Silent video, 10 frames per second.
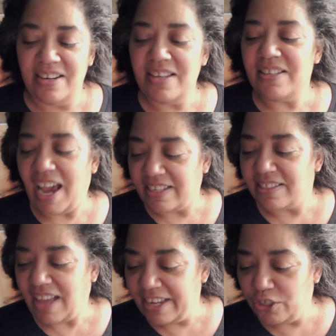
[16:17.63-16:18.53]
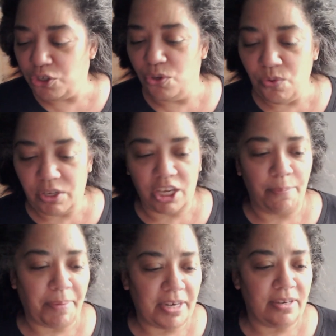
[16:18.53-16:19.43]
yes, I do
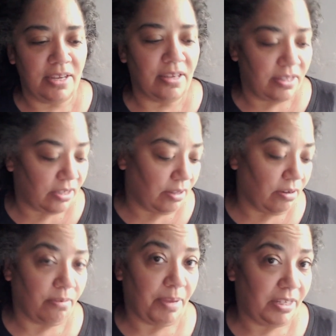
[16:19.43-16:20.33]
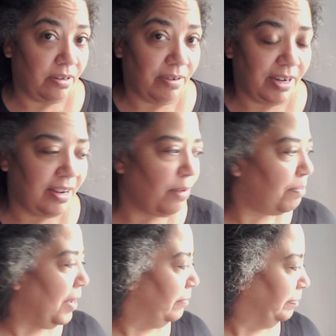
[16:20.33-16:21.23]
keep it neat. It's a little messy right now,
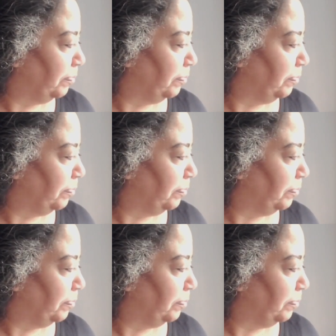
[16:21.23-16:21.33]
but